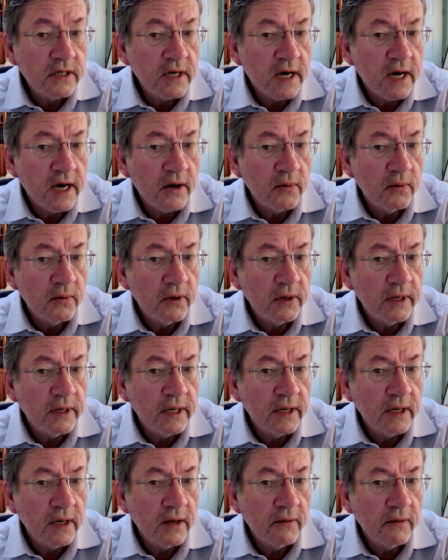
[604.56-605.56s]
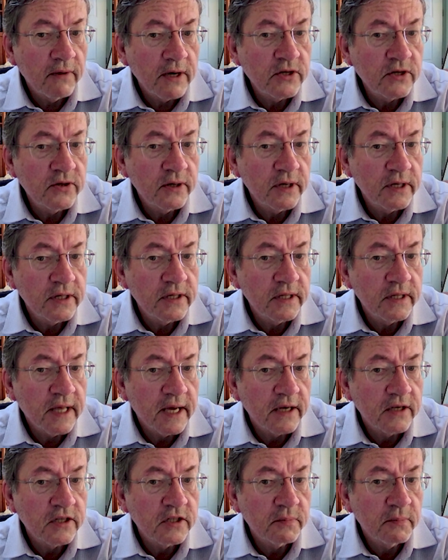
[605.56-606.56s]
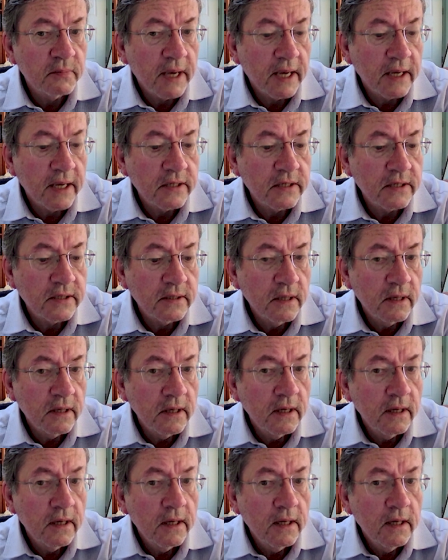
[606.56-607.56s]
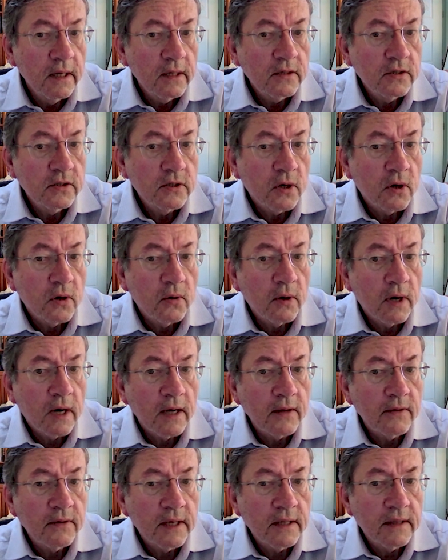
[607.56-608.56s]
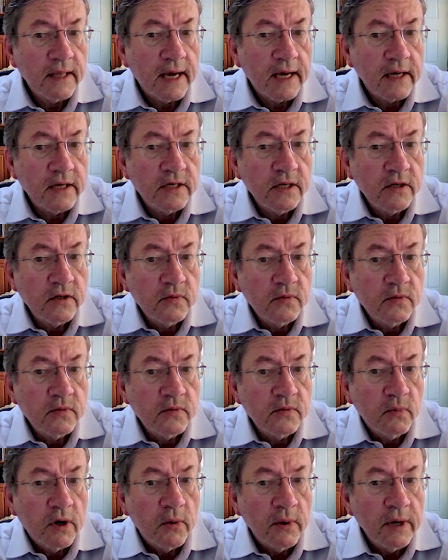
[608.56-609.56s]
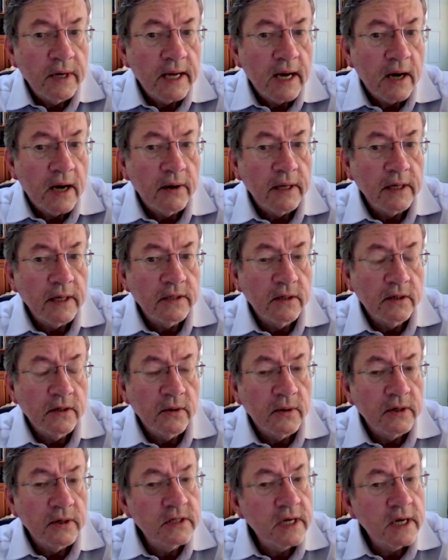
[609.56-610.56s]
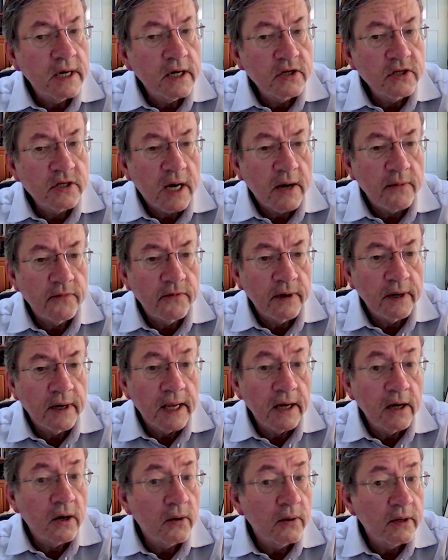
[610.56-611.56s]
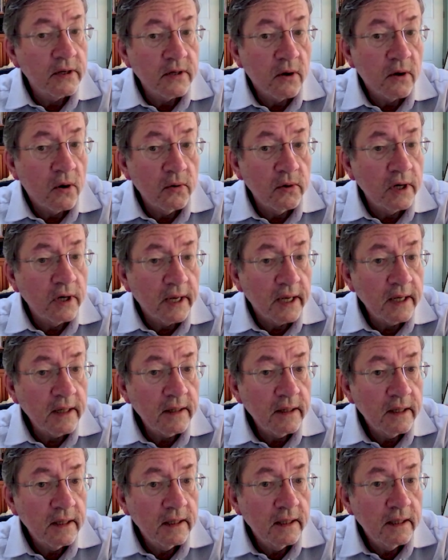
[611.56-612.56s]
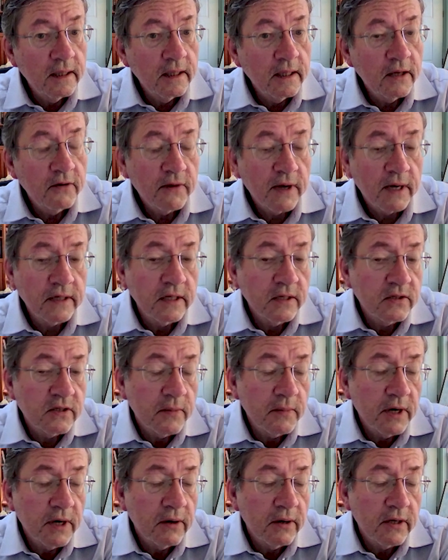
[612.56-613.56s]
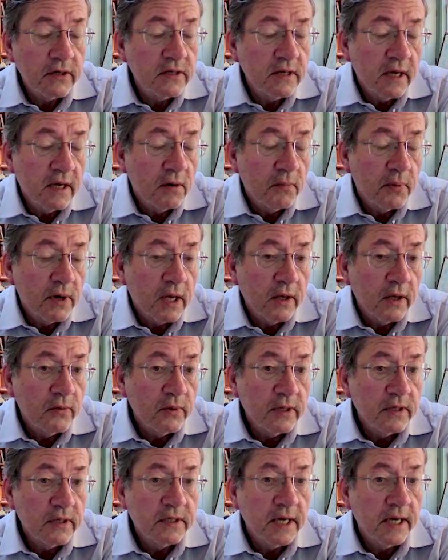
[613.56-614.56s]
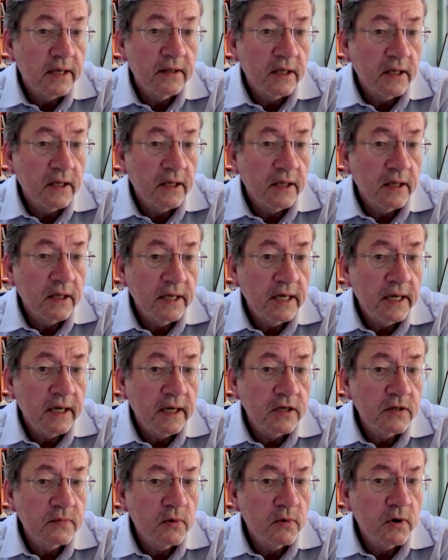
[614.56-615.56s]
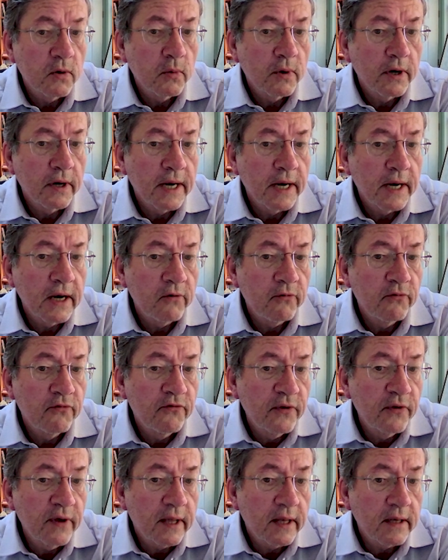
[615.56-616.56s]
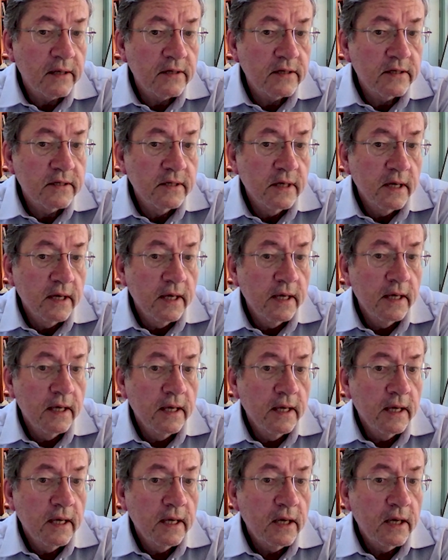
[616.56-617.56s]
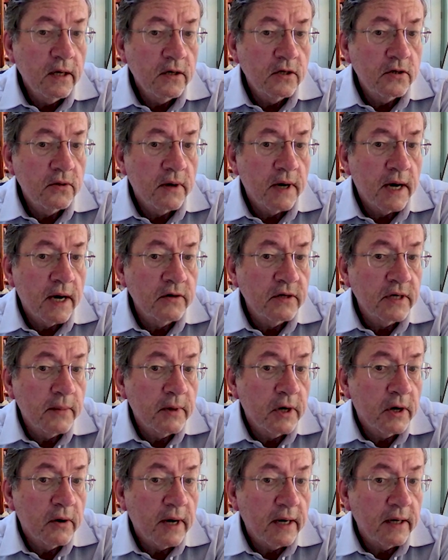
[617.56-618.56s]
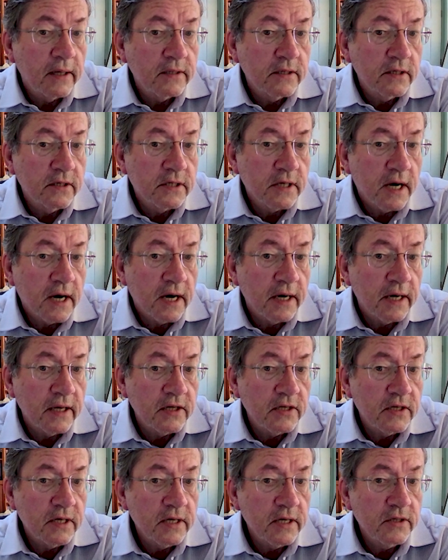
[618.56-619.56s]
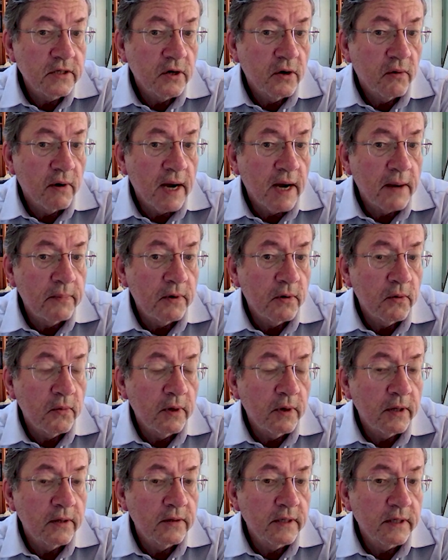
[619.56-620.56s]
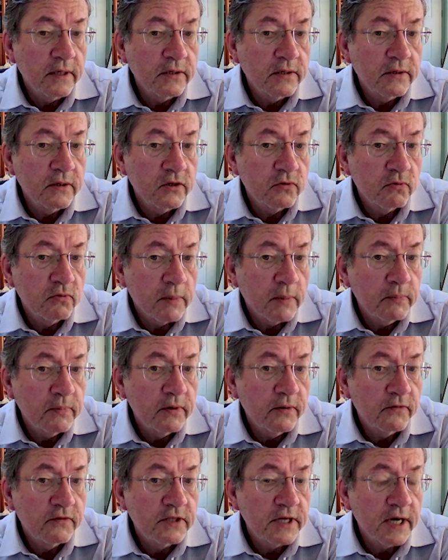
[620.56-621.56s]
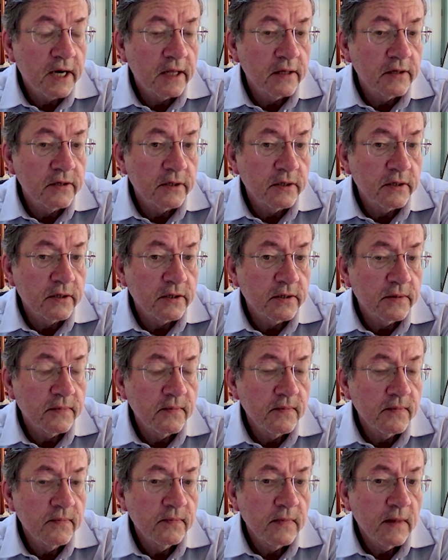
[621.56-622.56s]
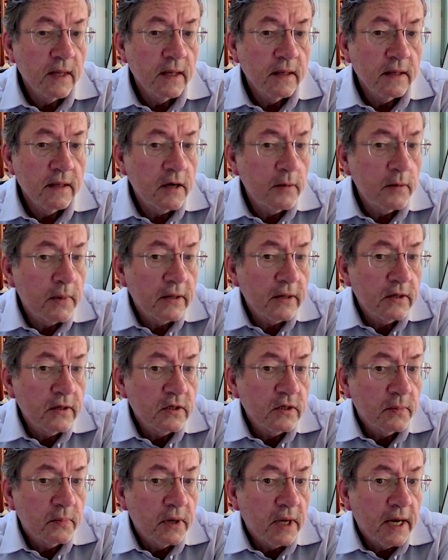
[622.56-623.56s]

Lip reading: has not really ventured into that space. So I think that is what we now need to do. It's not a job for NATO only. In fact, in some areas, NATO probably wouldn't take the lead. It's more where NATO fits into how democratic societies need to grapple with these disruptive challenges. Think about the